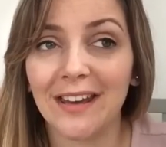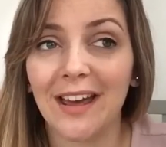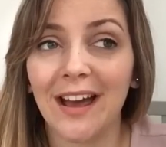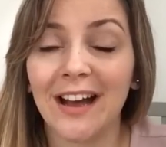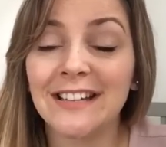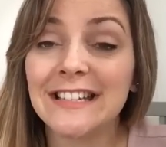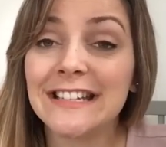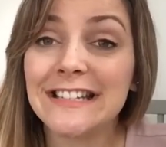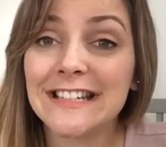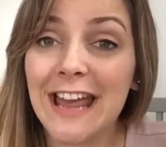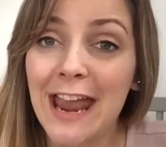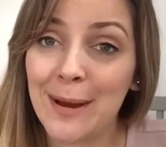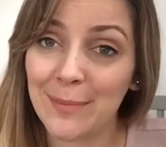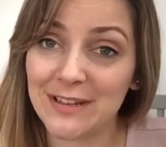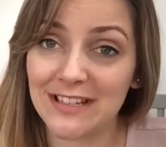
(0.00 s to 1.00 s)
I didn't
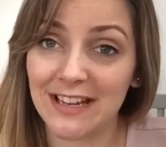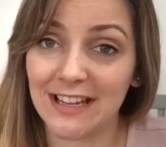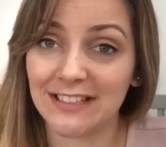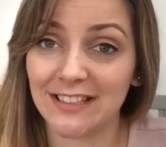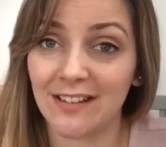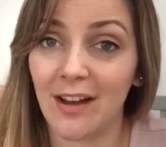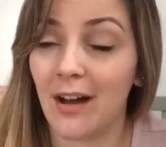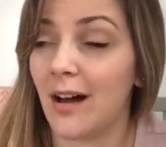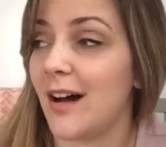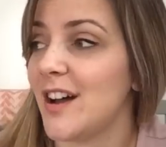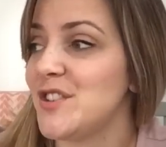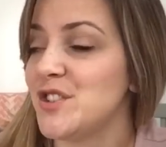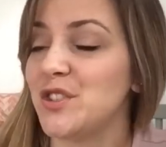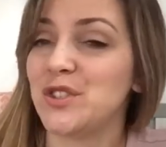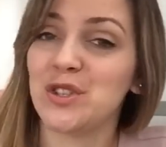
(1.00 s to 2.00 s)
take my DSLR.
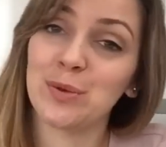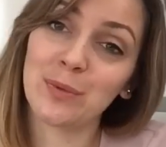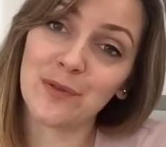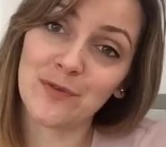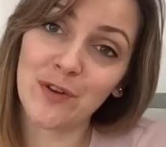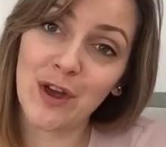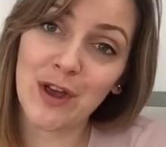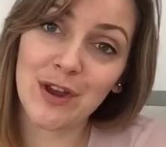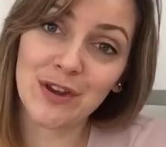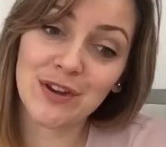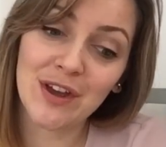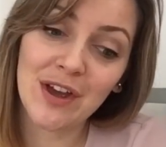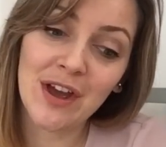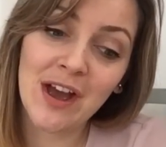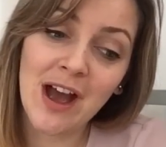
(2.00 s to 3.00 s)
I just took my
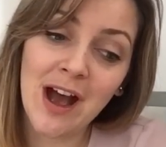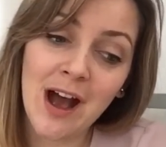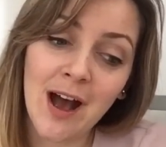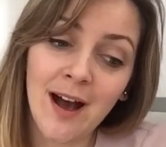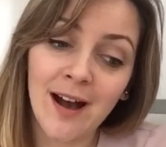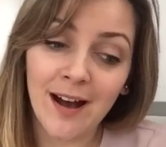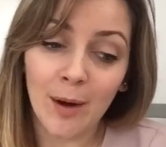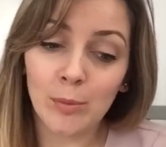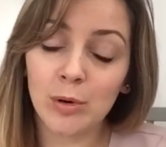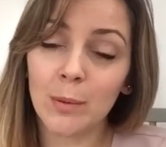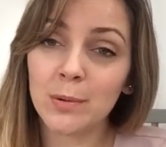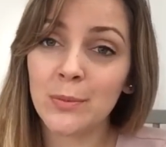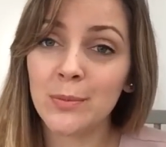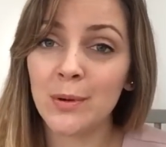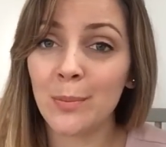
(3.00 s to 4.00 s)
phone.
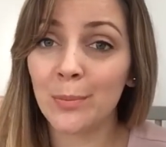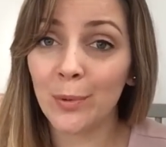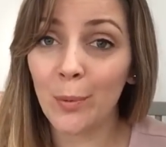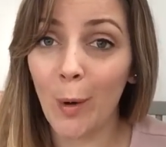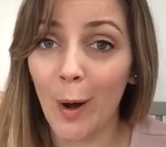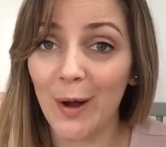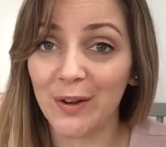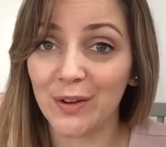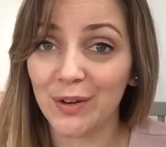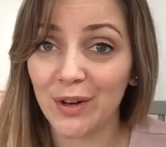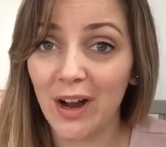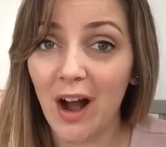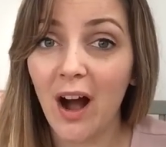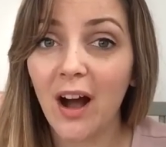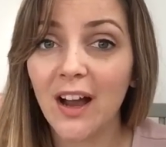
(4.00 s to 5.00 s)
Problem number one:
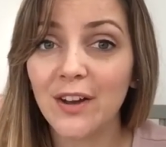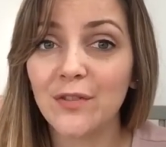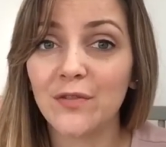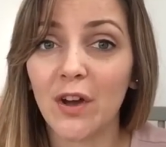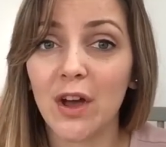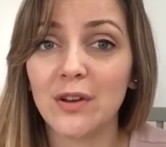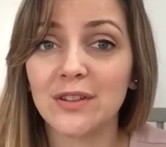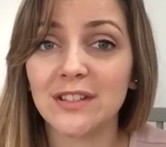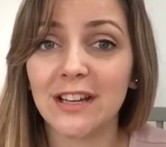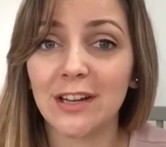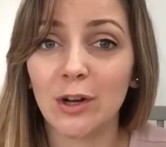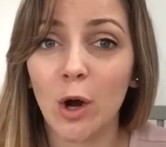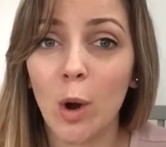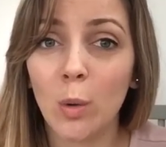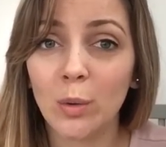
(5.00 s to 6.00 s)
iPhones
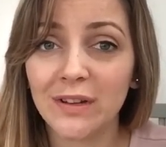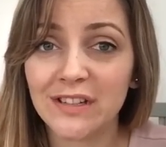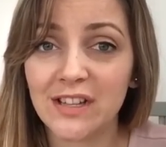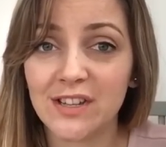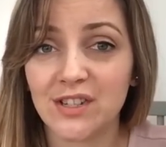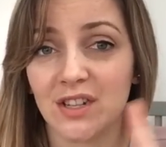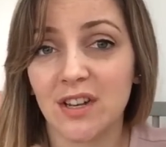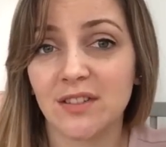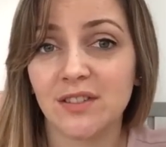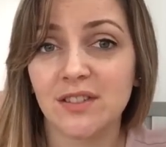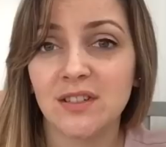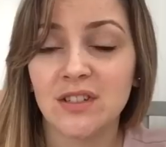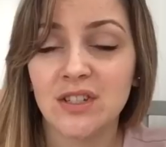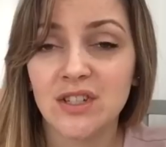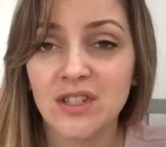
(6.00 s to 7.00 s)
in cold
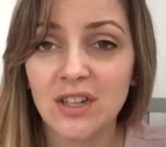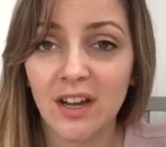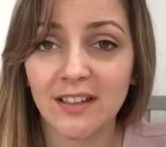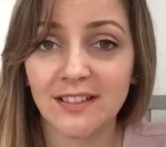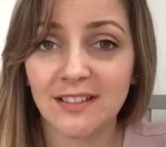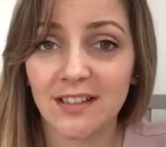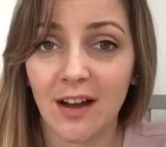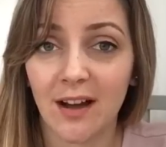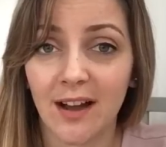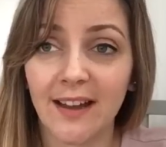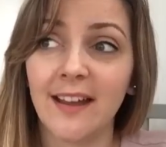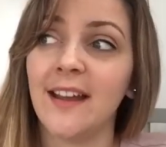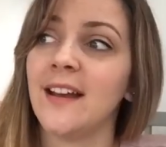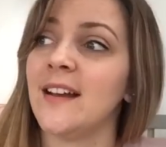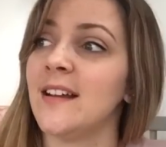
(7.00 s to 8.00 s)
conditions just
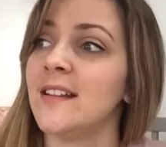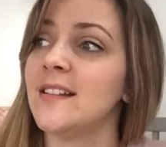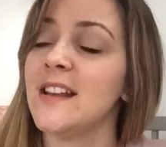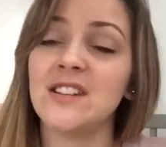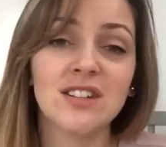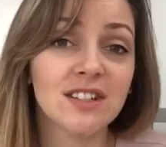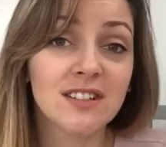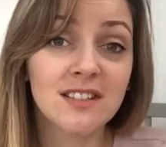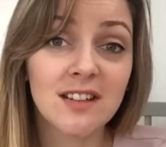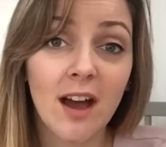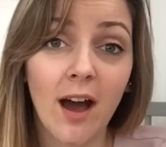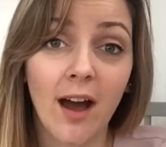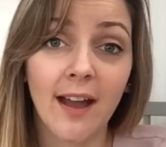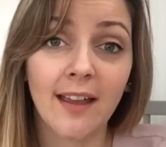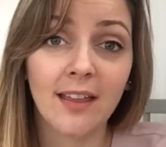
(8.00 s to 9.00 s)
die. They just
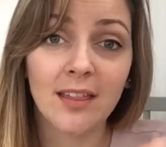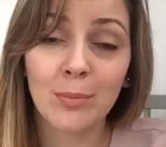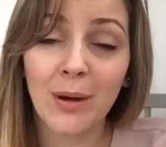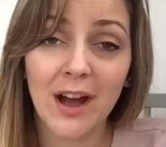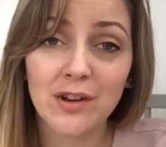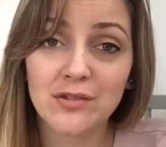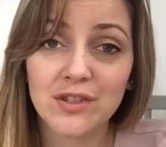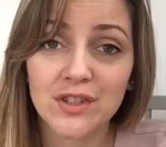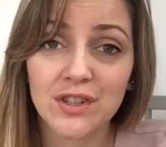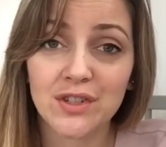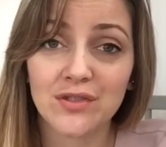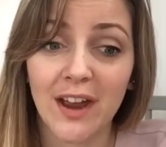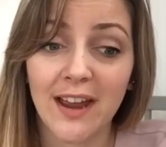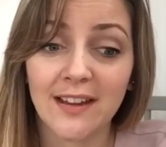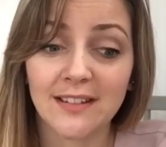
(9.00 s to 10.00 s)
die. The battery
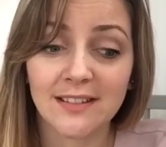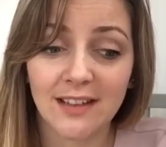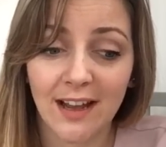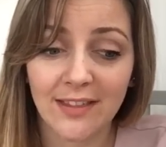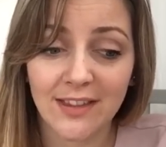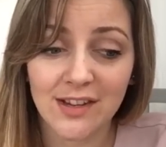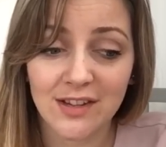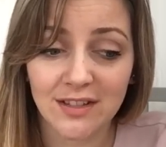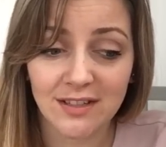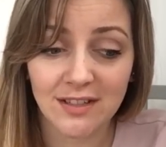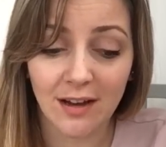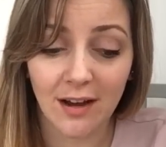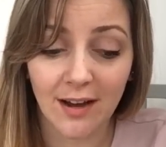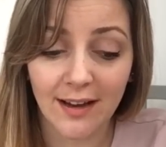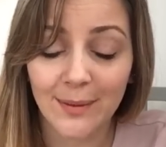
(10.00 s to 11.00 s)
just drains, and they
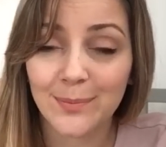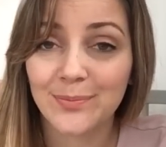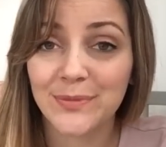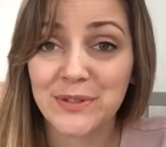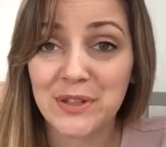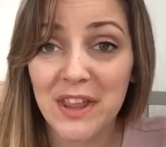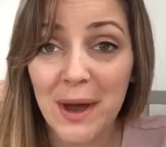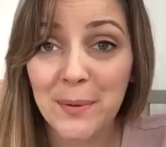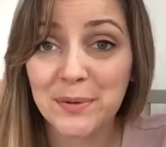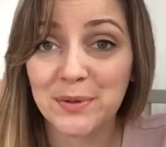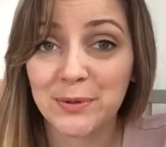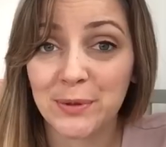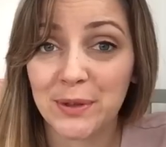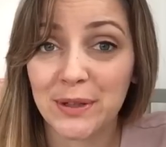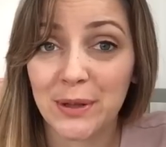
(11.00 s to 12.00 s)
just die. So that
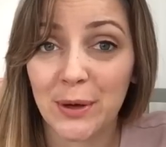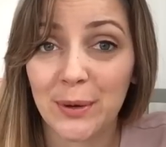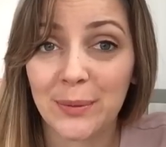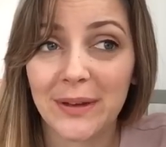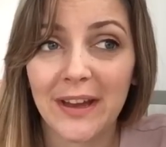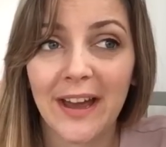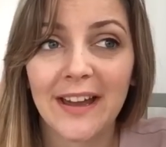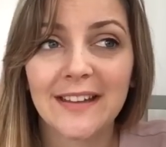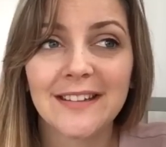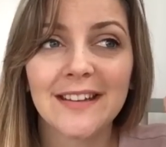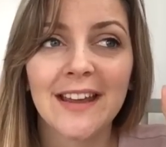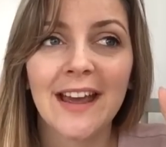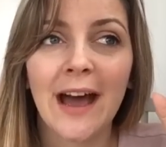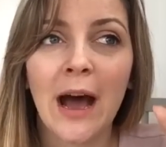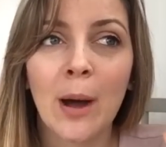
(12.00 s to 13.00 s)
was annoying the whole
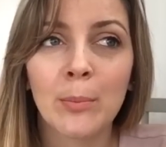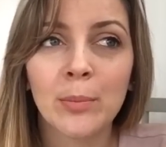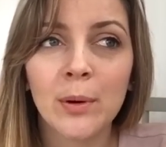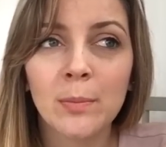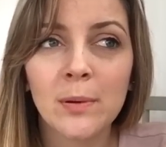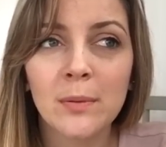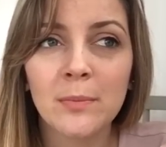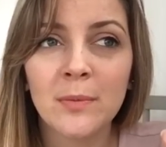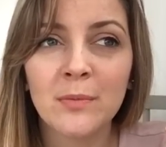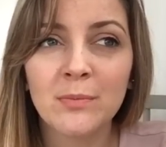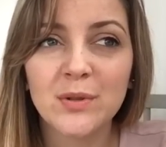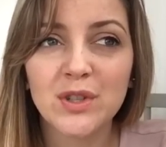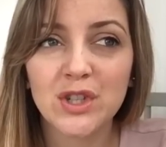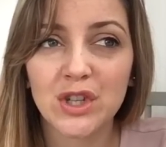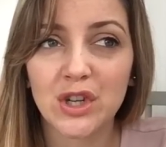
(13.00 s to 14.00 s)
weekend. And problem
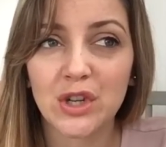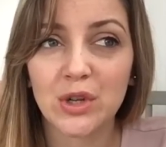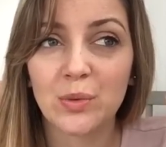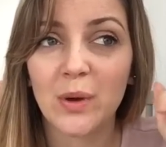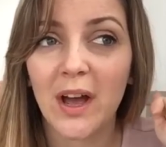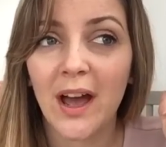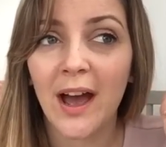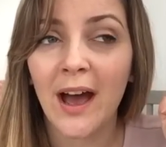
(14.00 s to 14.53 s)
number two,